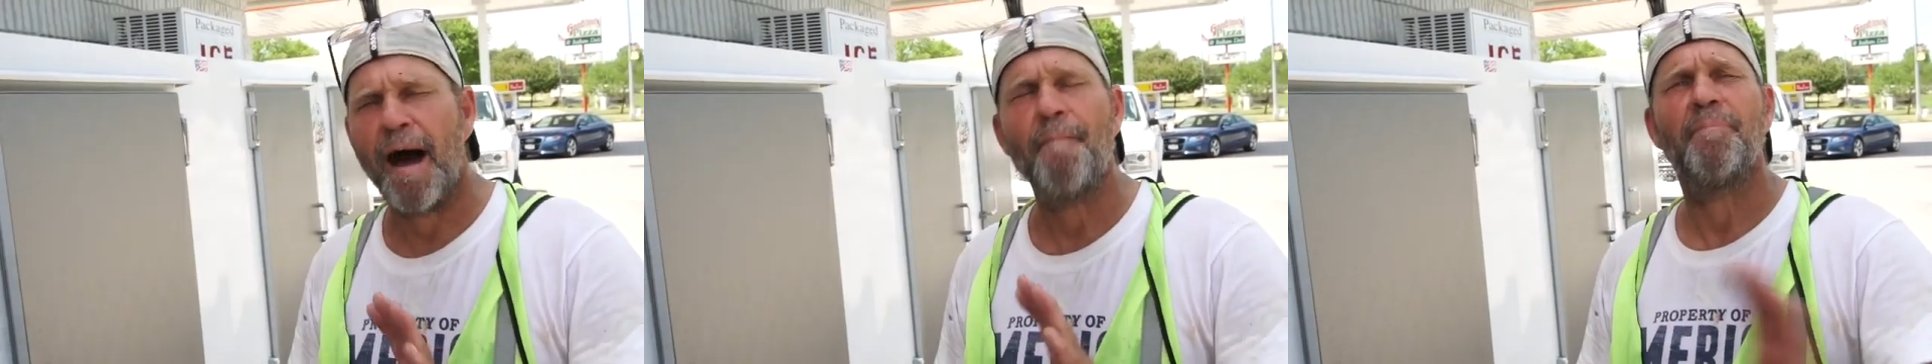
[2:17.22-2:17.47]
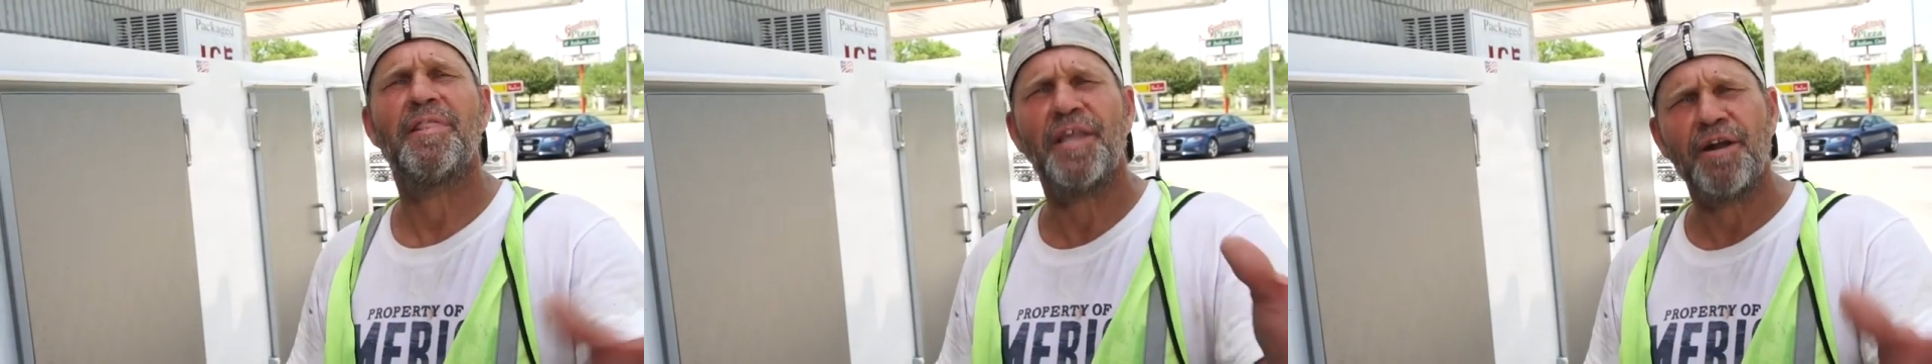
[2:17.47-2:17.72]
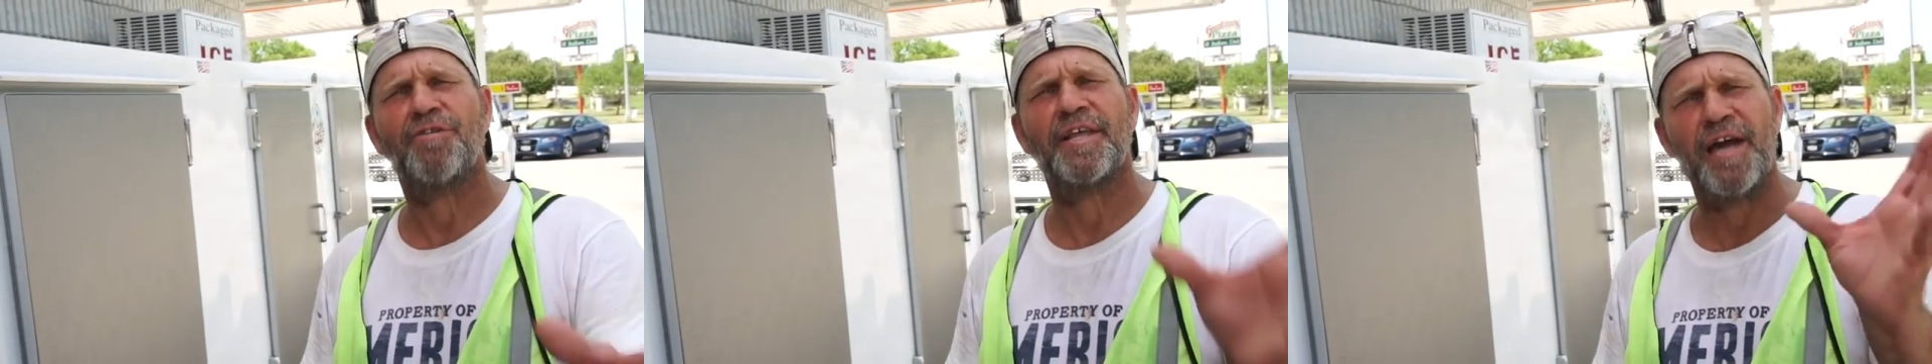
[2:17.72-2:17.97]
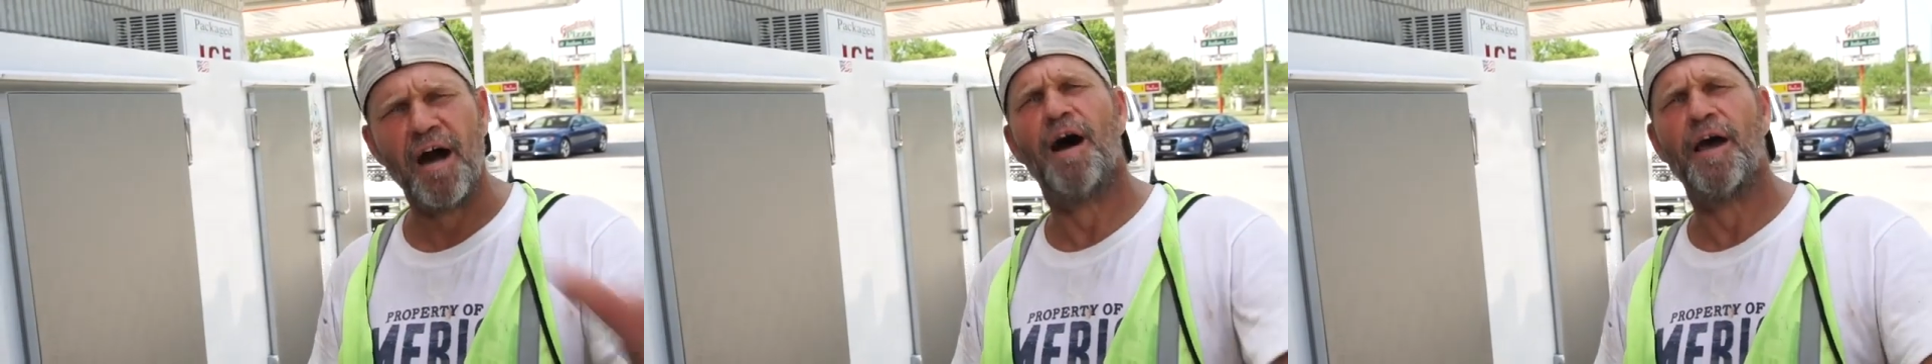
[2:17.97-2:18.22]
I'm
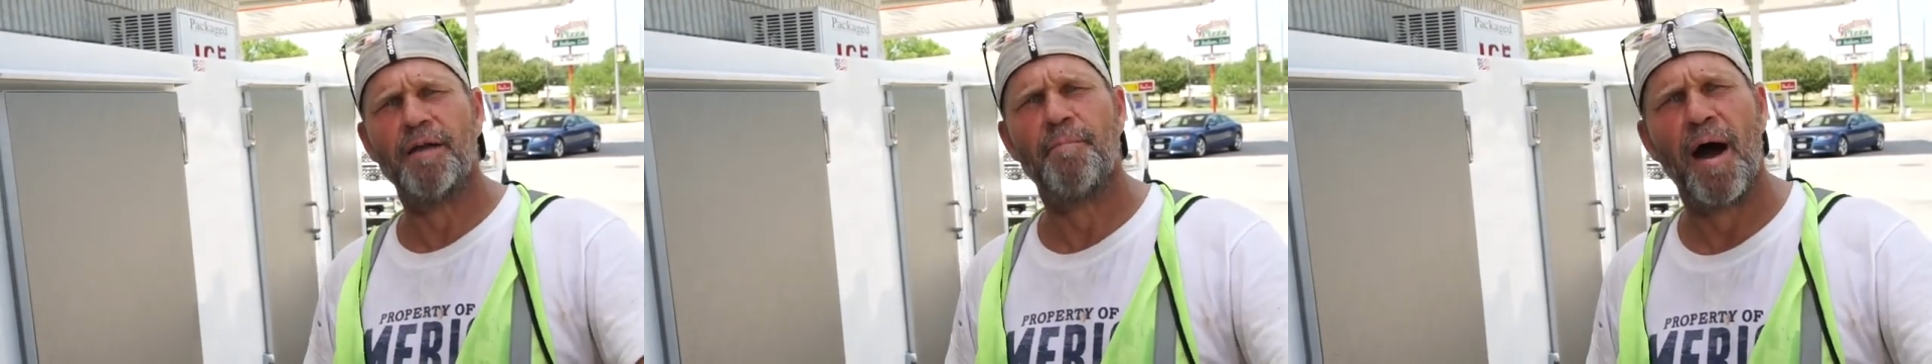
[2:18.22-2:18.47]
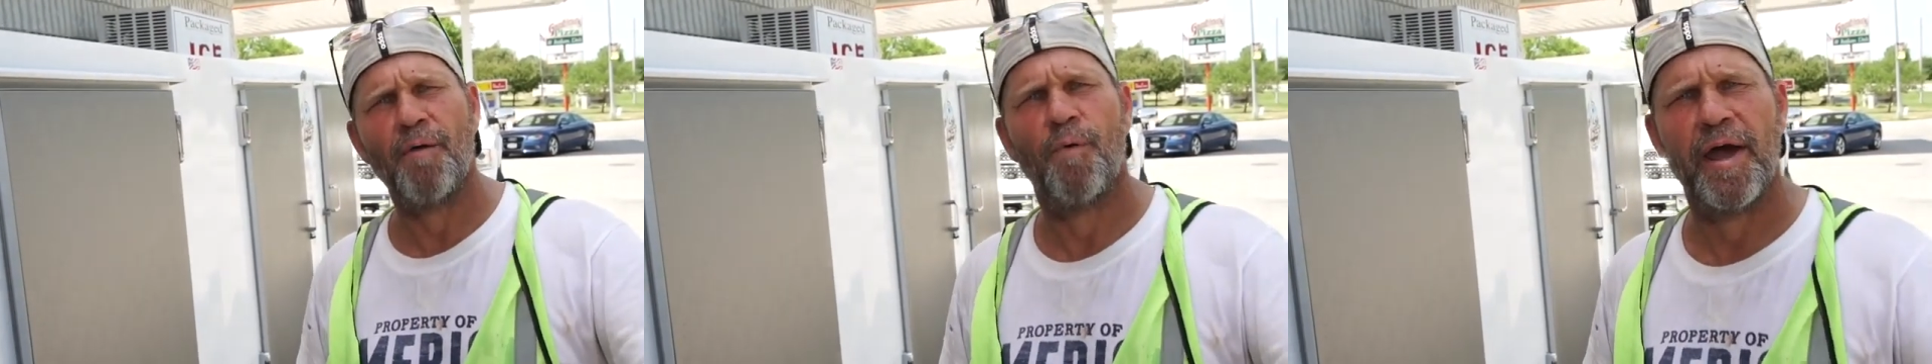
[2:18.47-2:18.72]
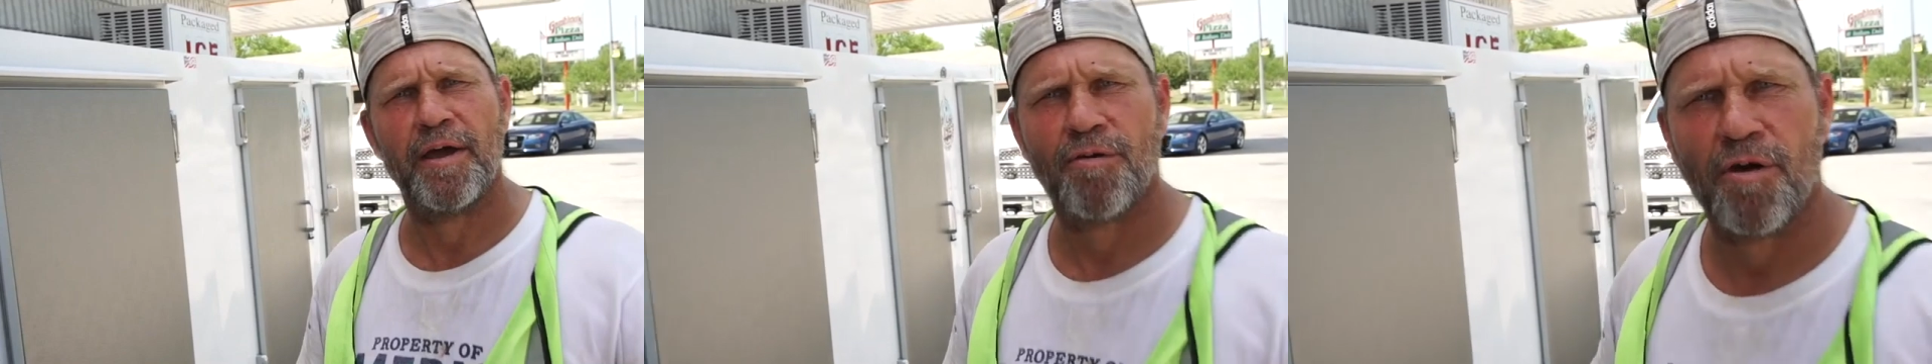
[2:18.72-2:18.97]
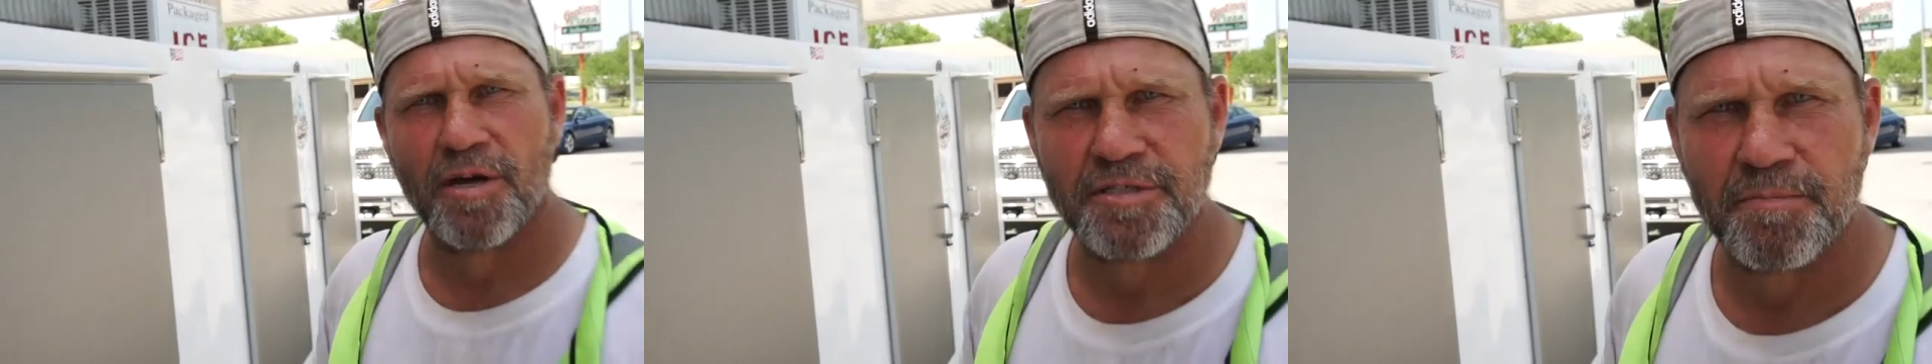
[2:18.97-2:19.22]
literally hugging my way
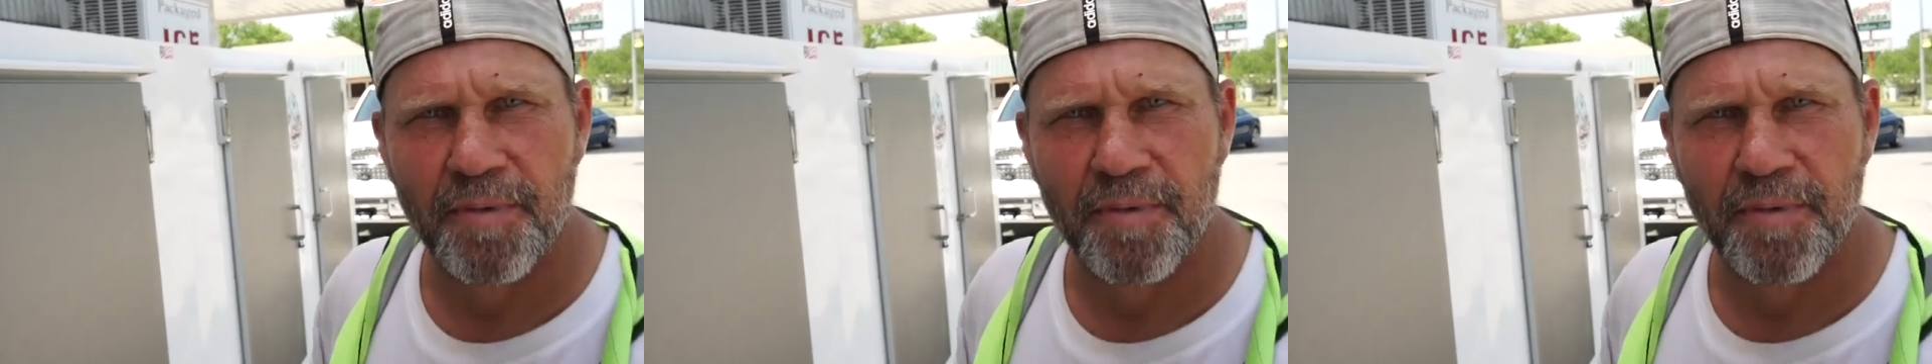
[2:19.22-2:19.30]
across